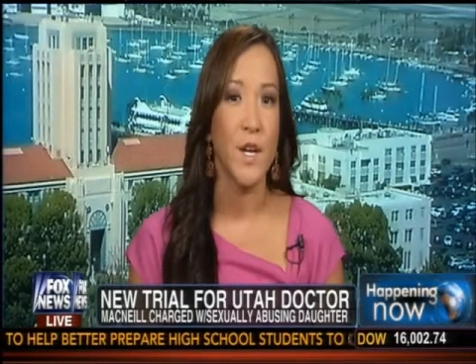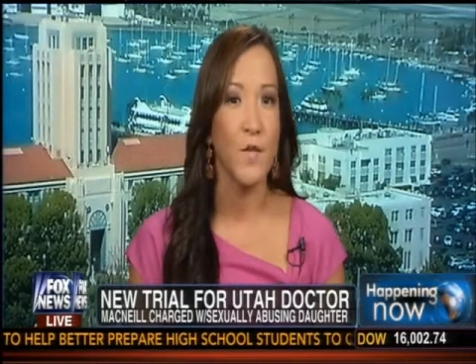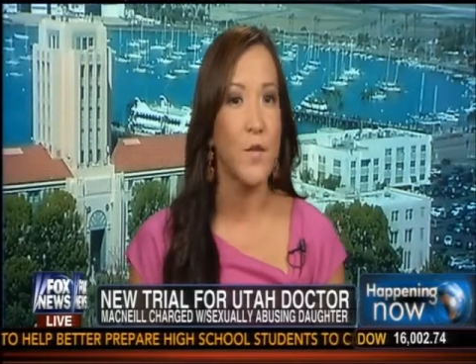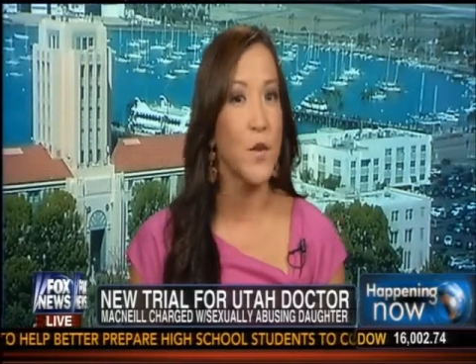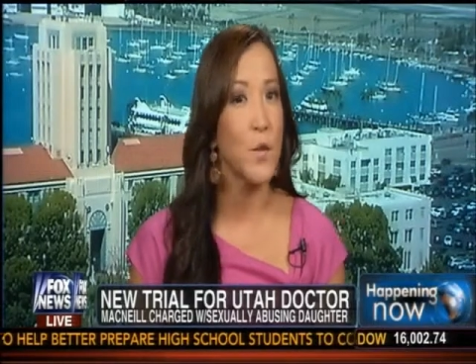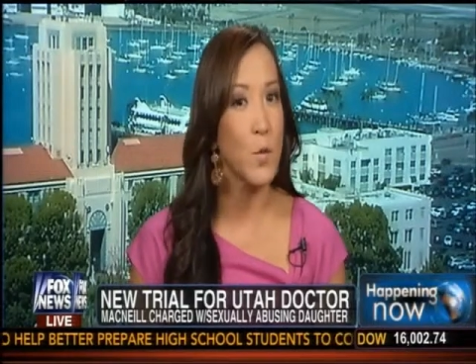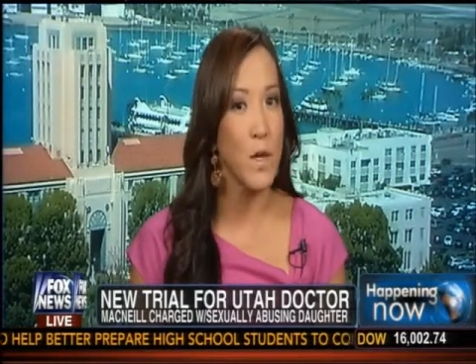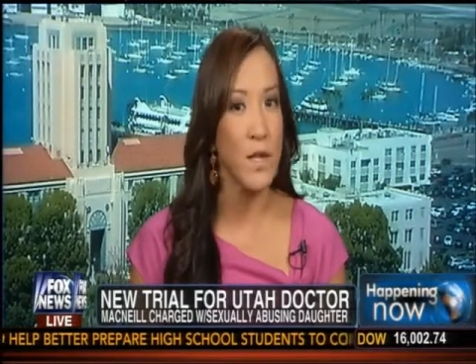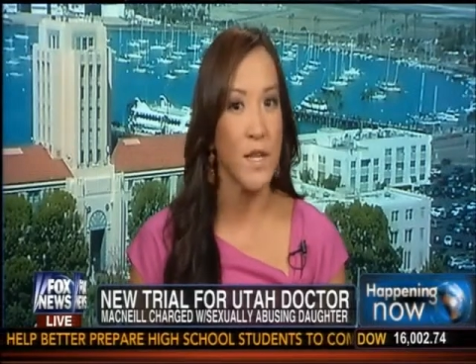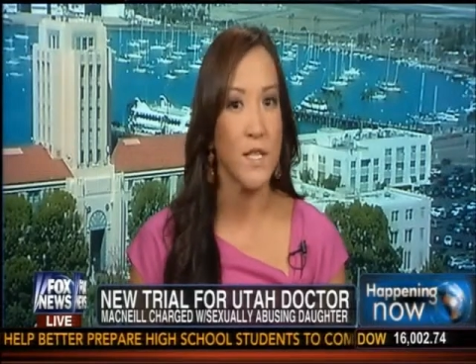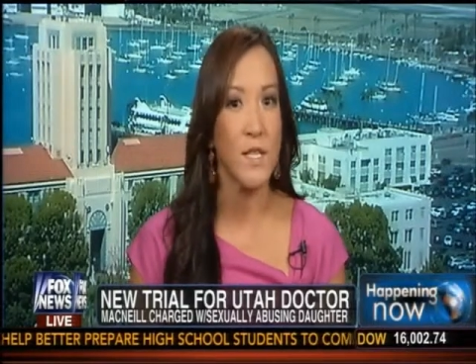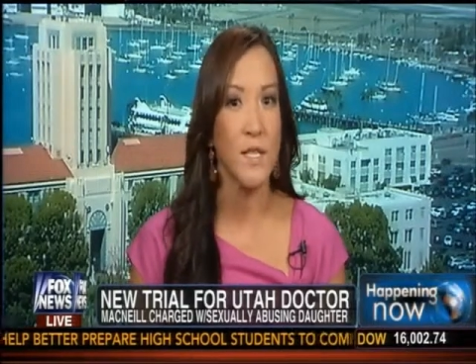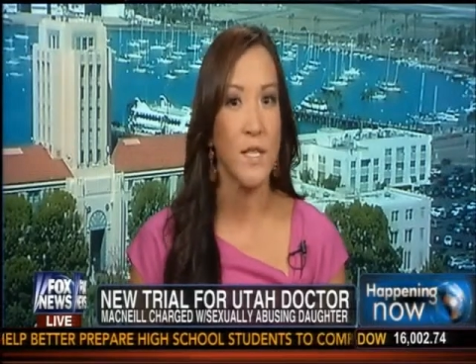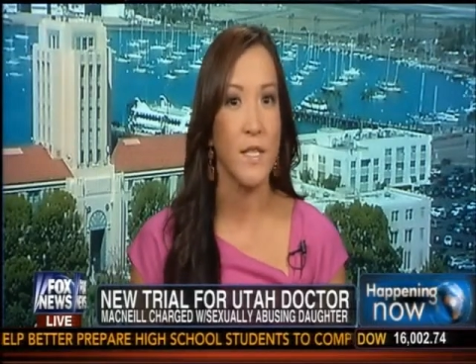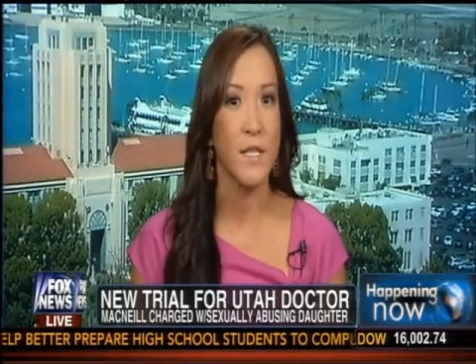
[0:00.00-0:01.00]
if you're willing
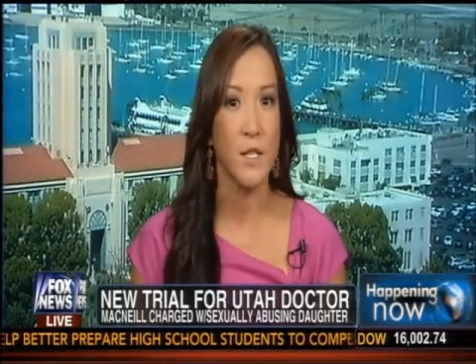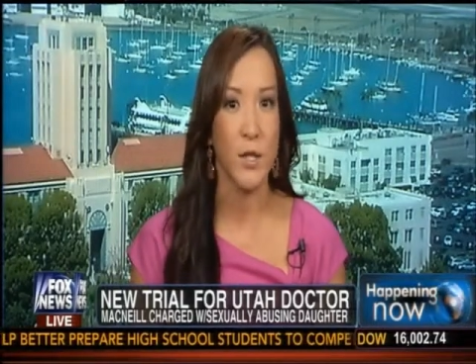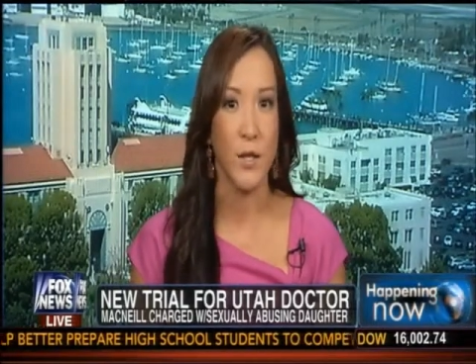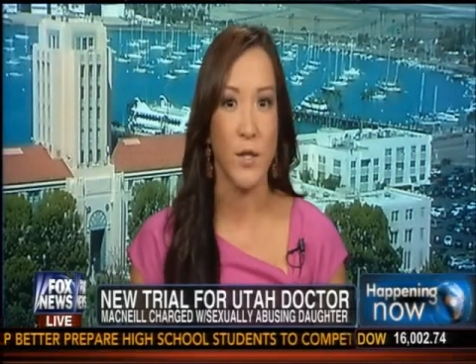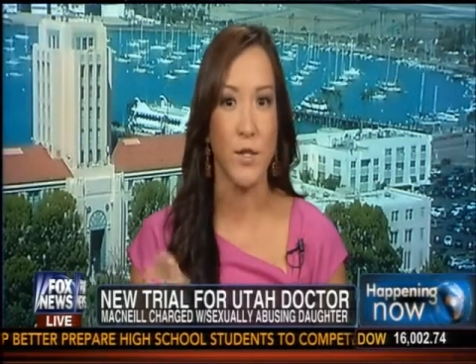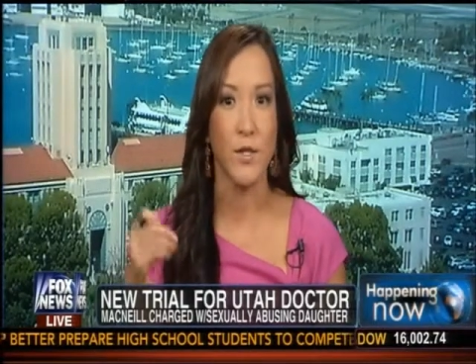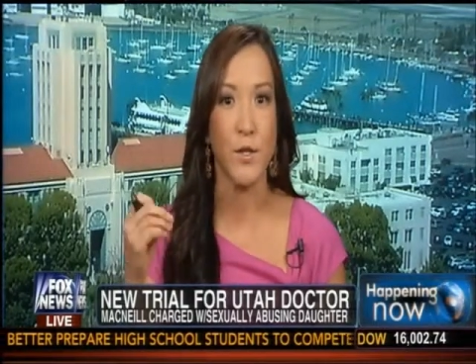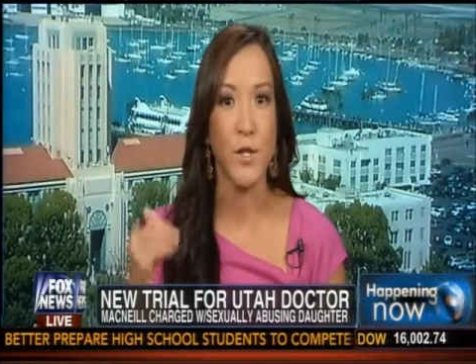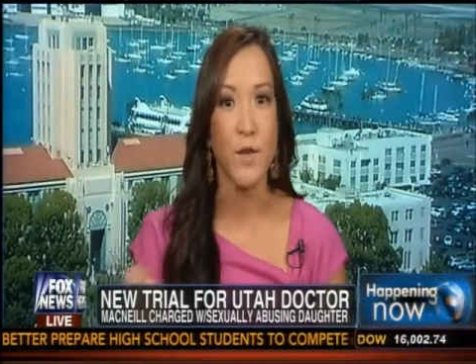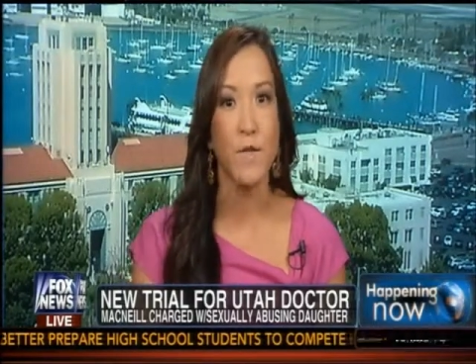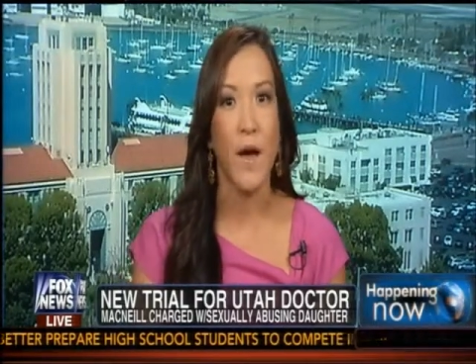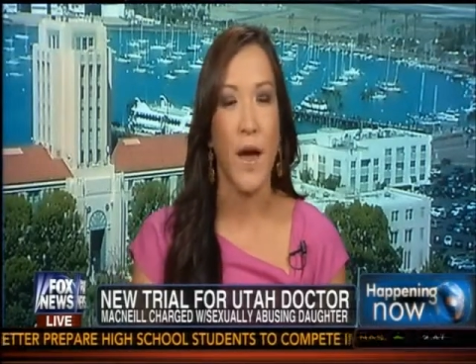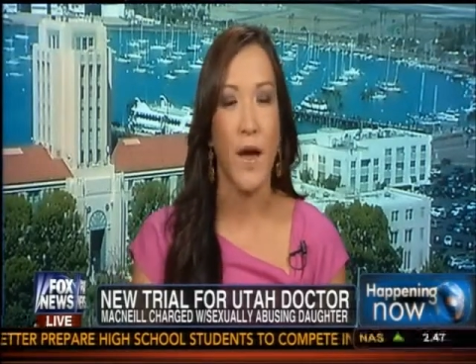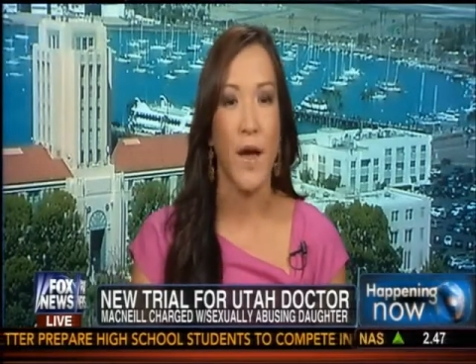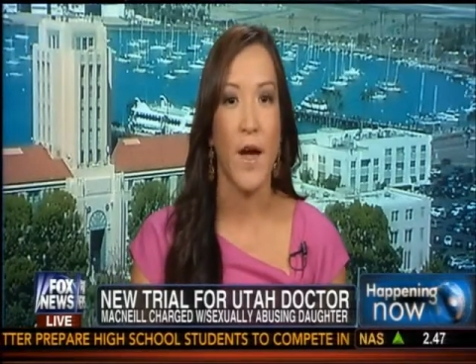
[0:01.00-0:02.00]
to to
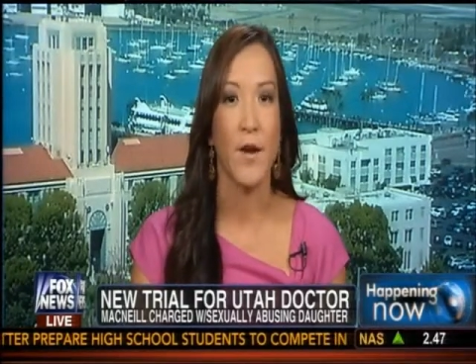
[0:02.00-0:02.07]
certify